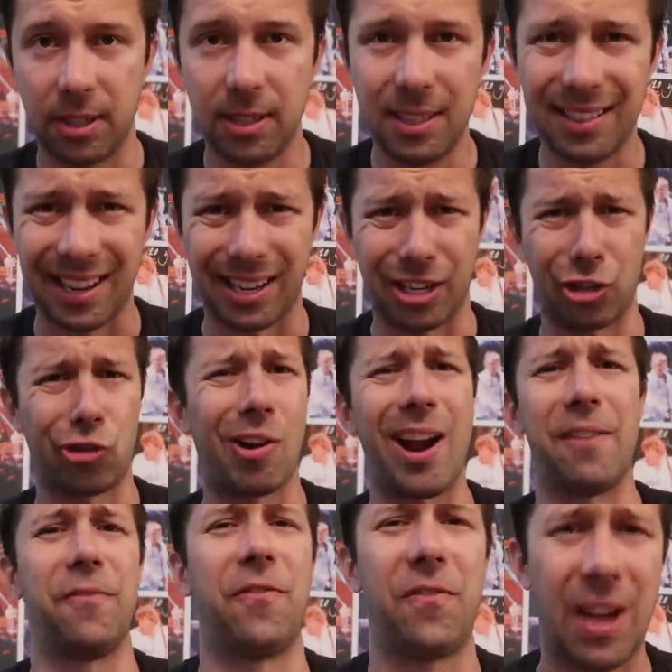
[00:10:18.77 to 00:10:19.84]
This is like a
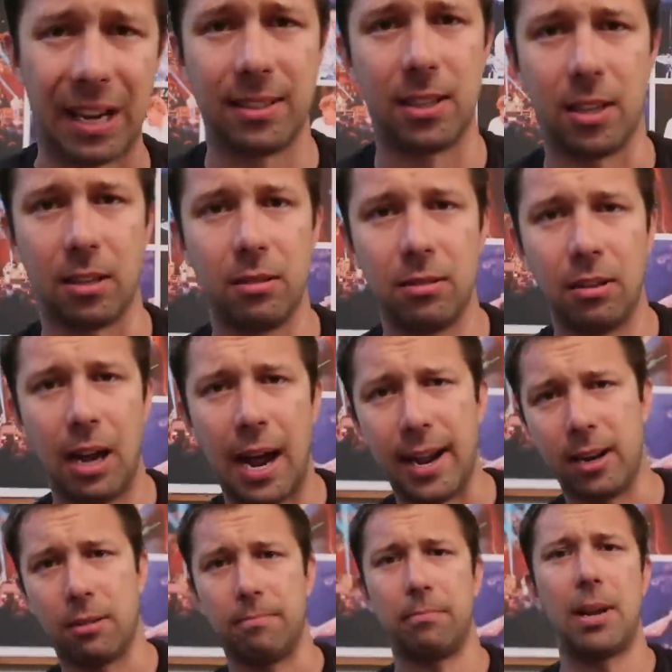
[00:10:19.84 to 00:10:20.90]
trifecta
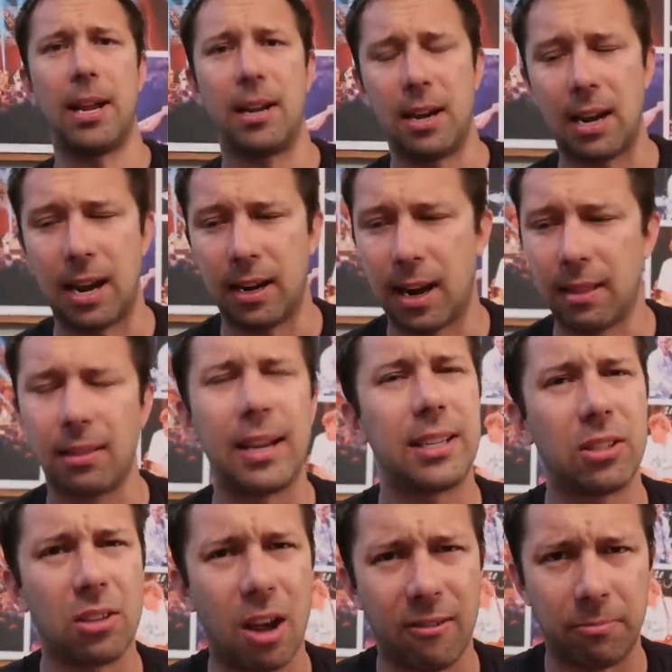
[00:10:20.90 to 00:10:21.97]
item, and I
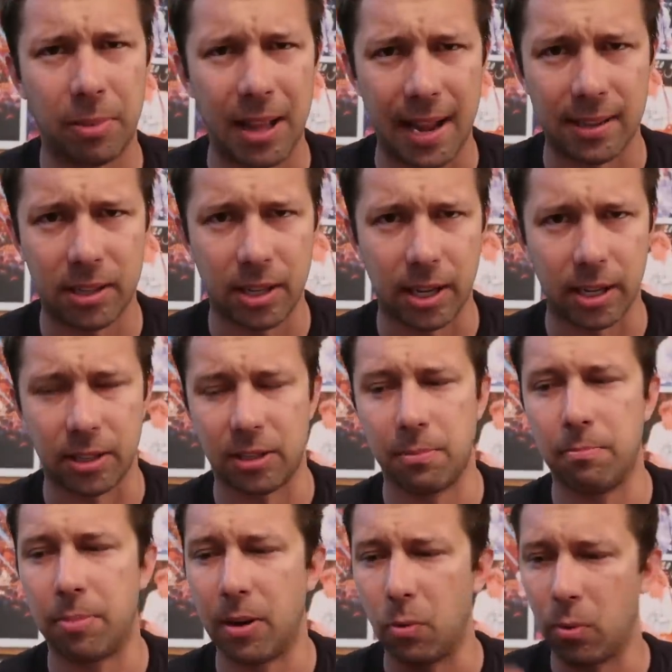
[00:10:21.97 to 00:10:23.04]
like soft plastics,
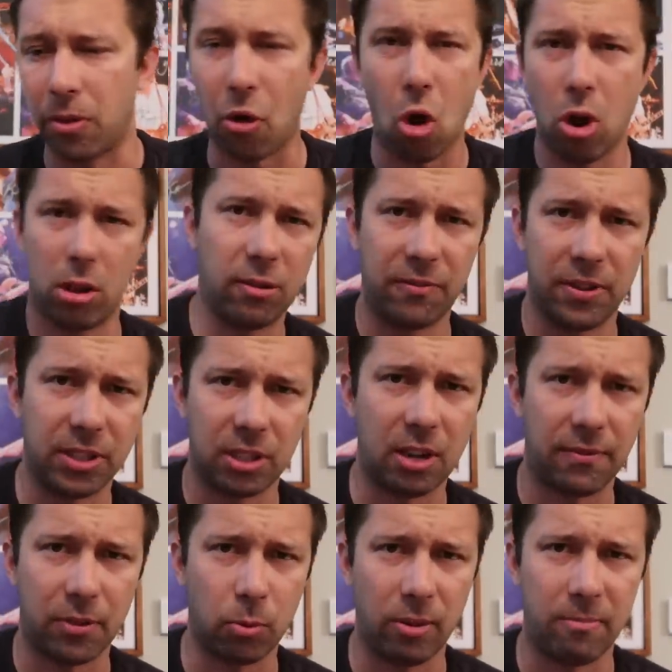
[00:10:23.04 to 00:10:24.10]
but with all of the
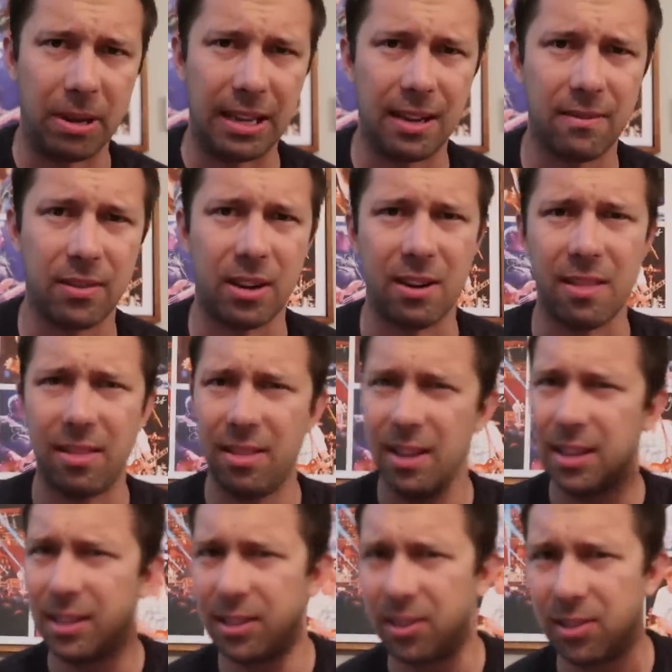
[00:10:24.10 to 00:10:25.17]
stuff that we've been given,
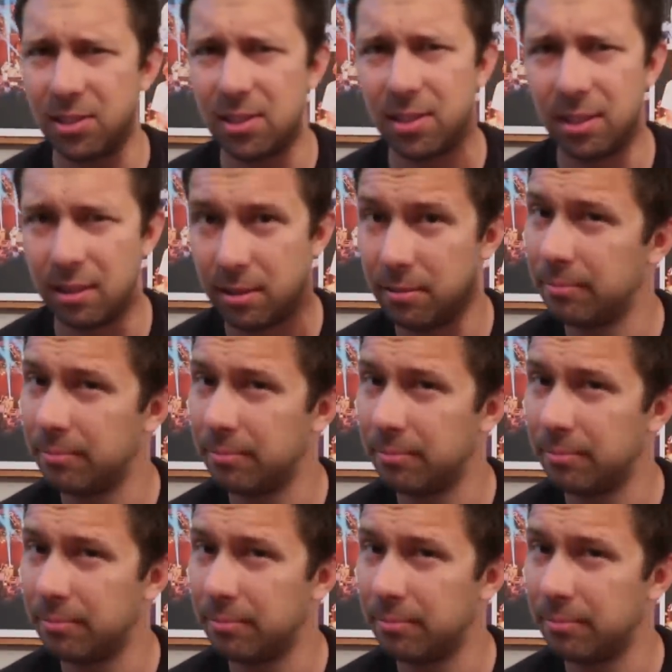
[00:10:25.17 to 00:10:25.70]
this,